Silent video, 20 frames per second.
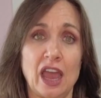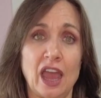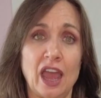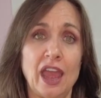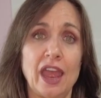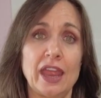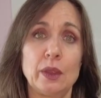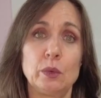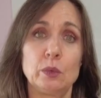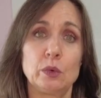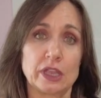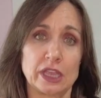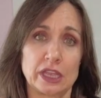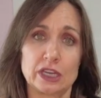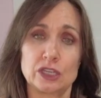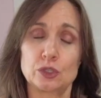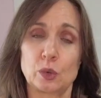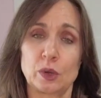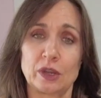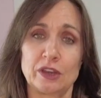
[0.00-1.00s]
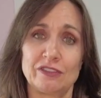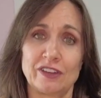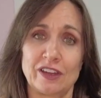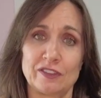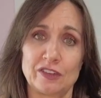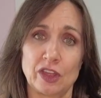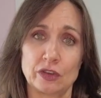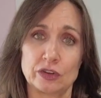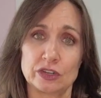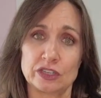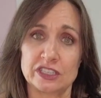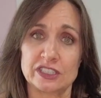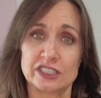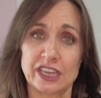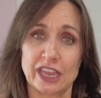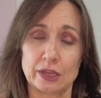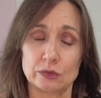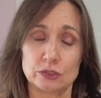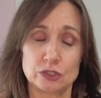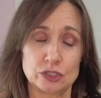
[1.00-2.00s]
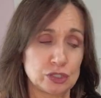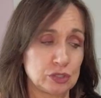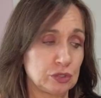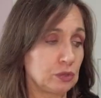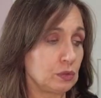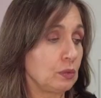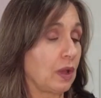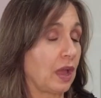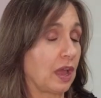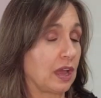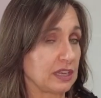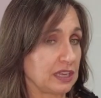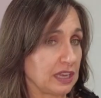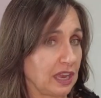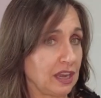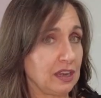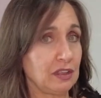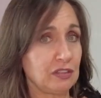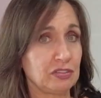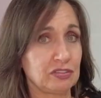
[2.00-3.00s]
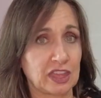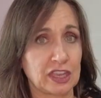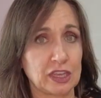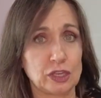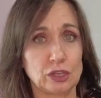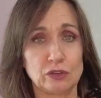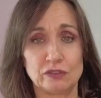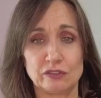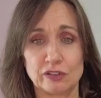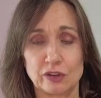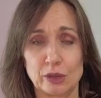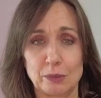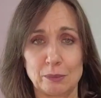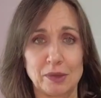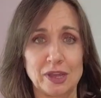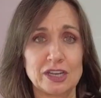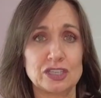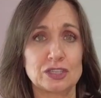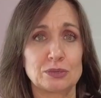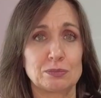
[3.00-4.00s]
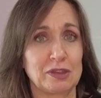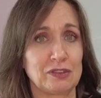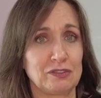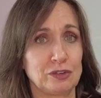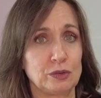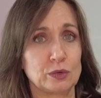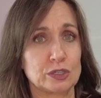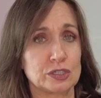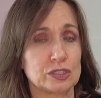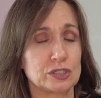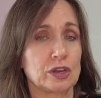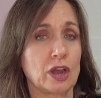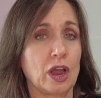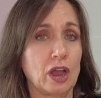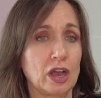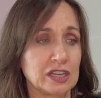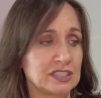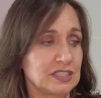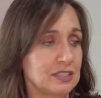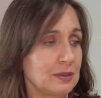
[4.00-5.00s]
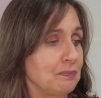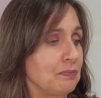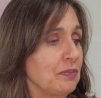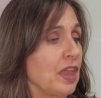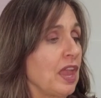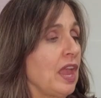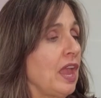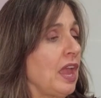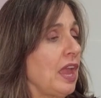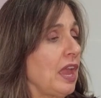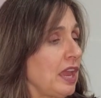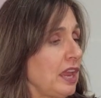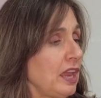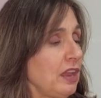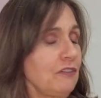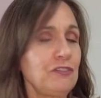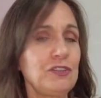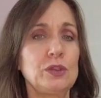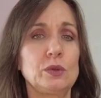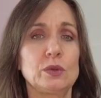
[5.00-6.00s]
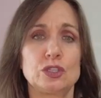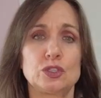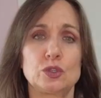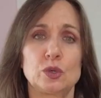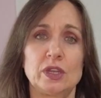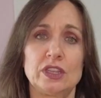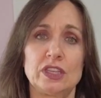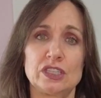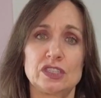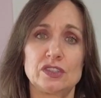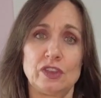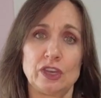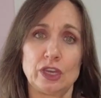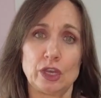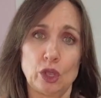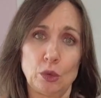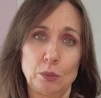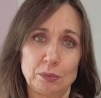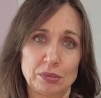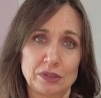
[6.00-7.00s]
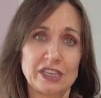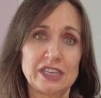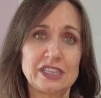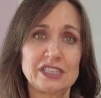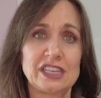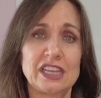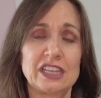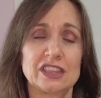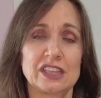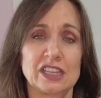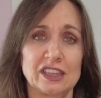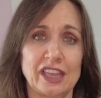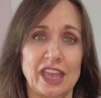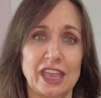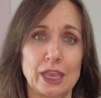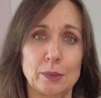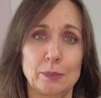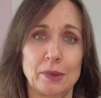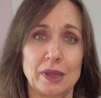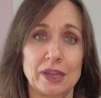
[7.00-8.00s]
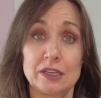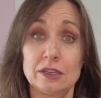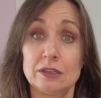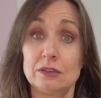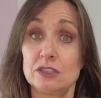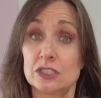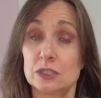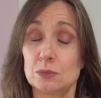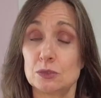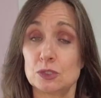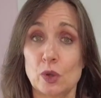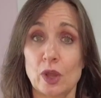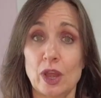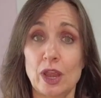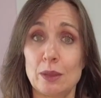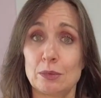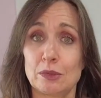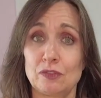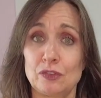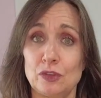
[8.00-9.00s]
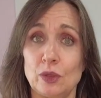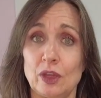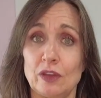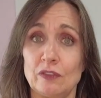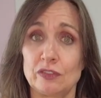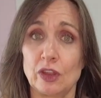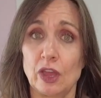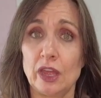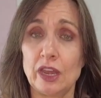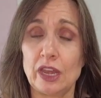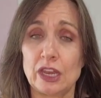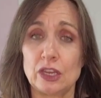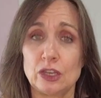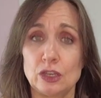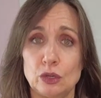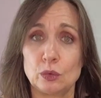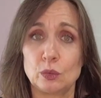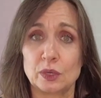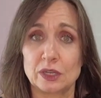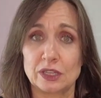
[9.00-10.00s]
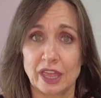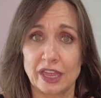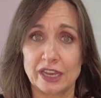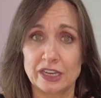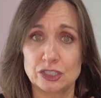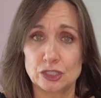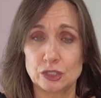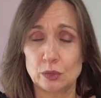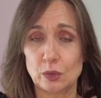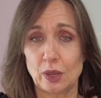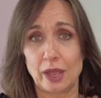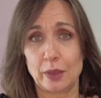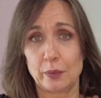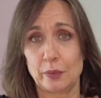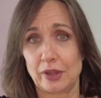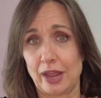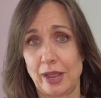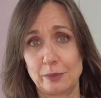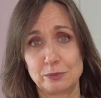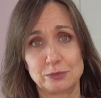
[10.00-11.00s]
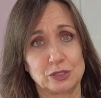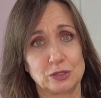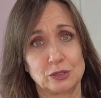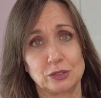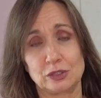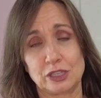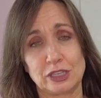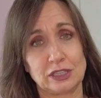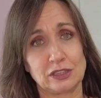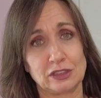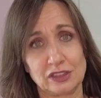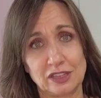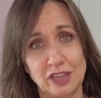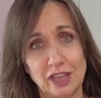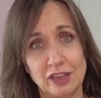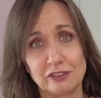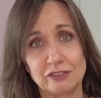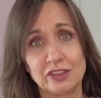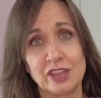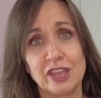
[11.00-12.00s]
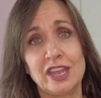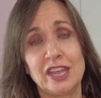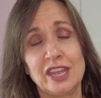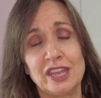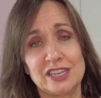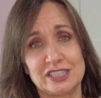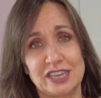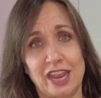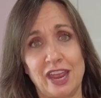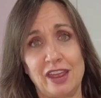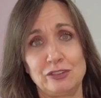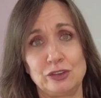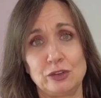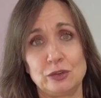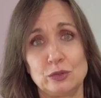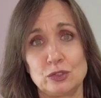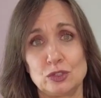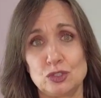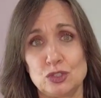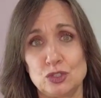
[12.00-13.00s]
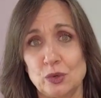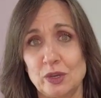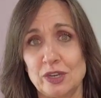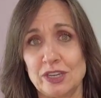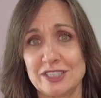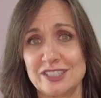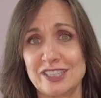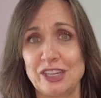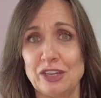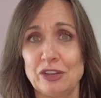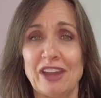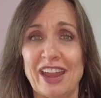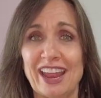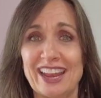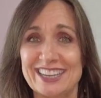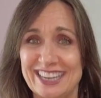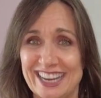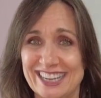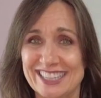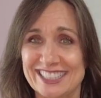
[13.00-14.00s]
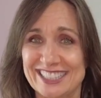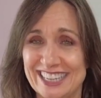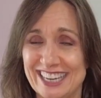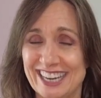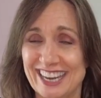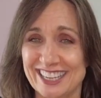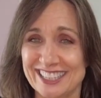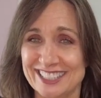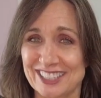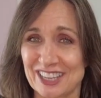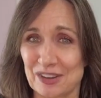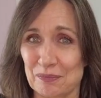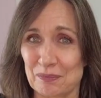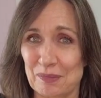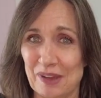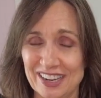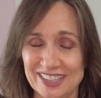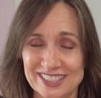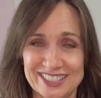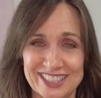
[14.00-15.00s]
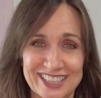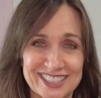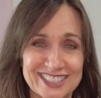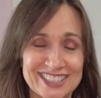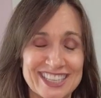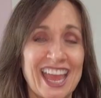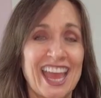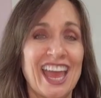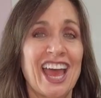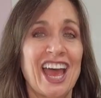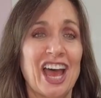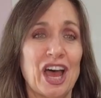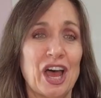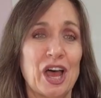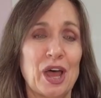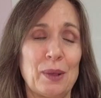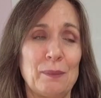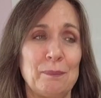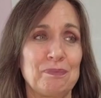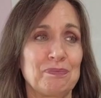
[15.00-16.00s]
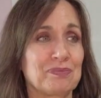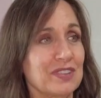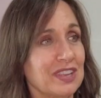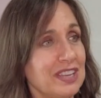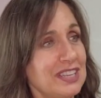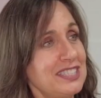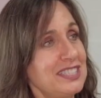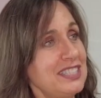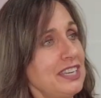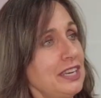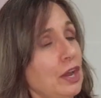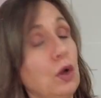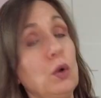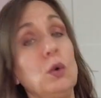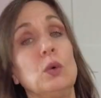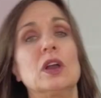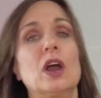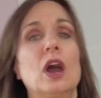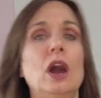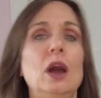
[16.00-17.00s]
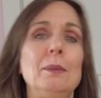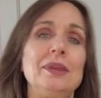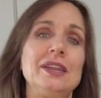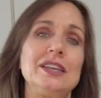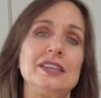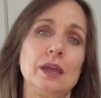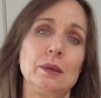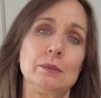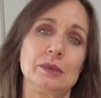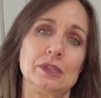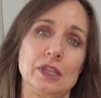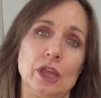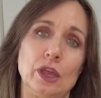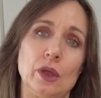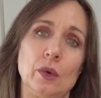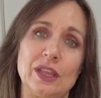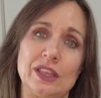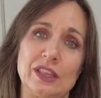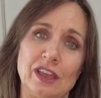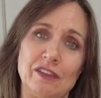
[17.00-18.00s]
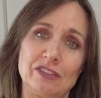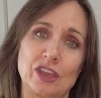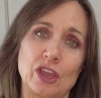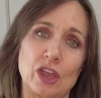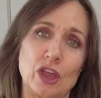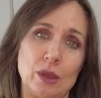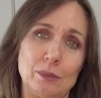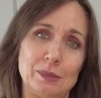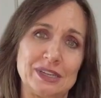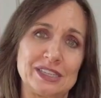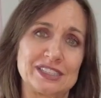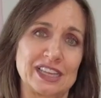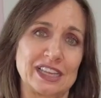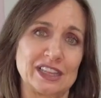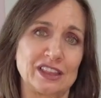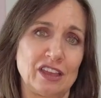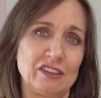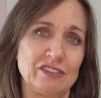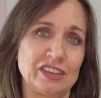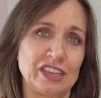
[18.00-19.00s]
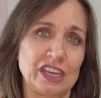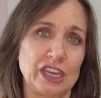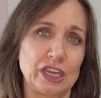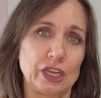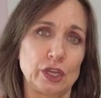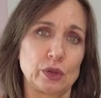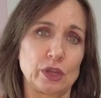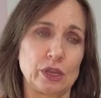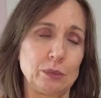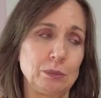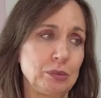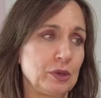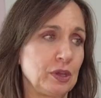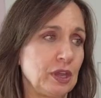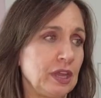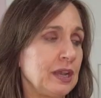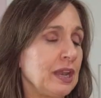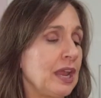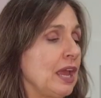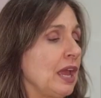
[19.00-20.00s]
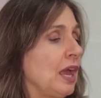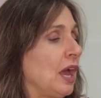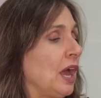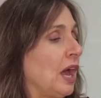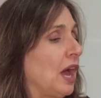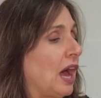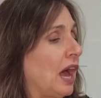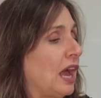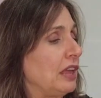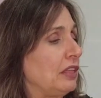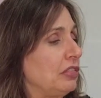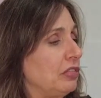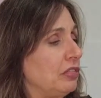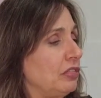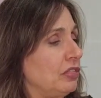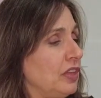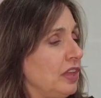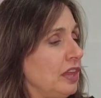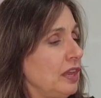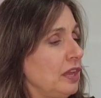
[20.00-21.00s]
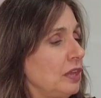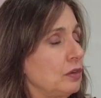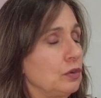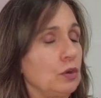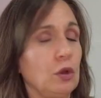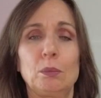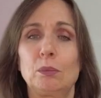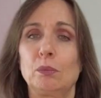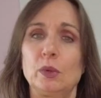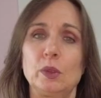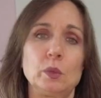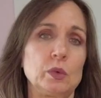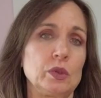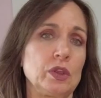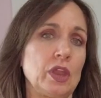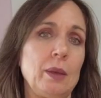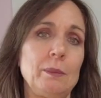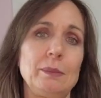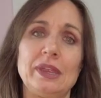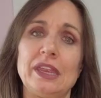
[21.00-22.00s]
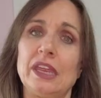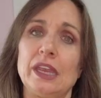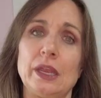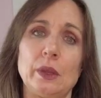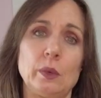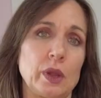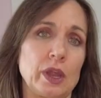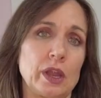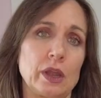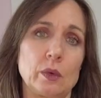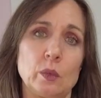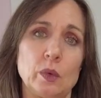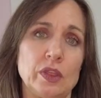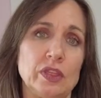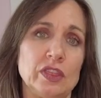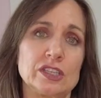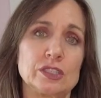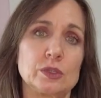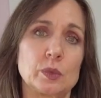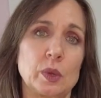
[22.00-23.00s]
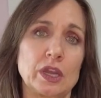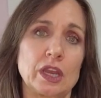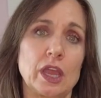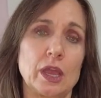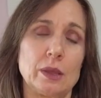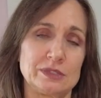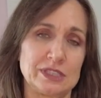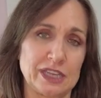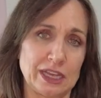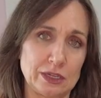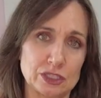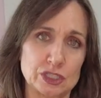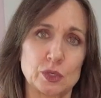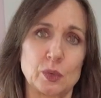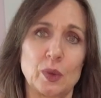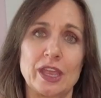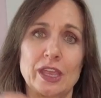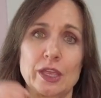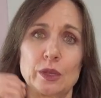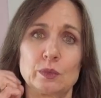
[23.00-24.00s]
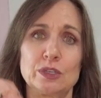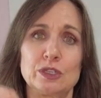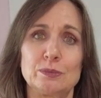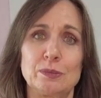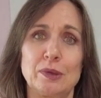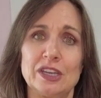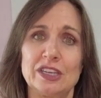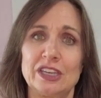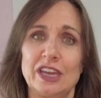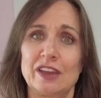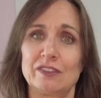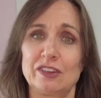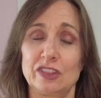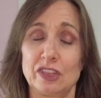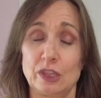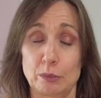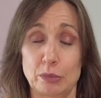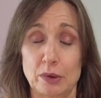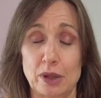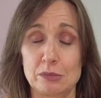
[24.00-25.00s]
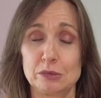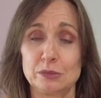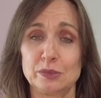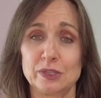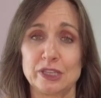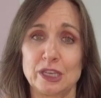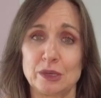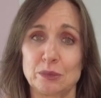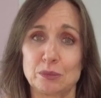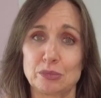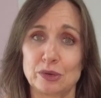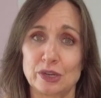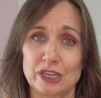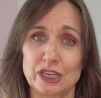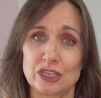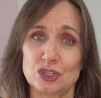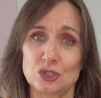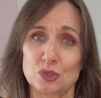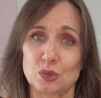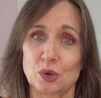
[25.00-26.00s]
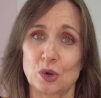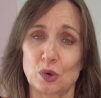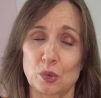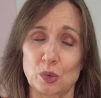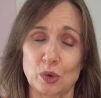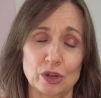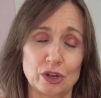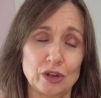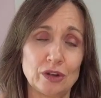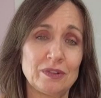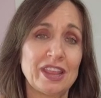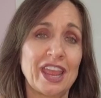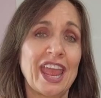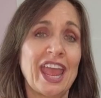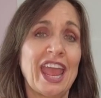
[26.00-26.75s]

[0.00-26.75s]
I will get a $25 discount too. Again, thank you very much. My viewers are awesome. If you enjoyed this video, please hit the like button, subscribe if you have not and you would like to. I would absolutely love to have you join us here at Nancy Anne's Unboxings. Um, let's see, oh, comment down below. I love the comments. I love getting your input. I think, nope, we will not be anywhere when this one comes out, so I can respond to everything probably in pretty short order.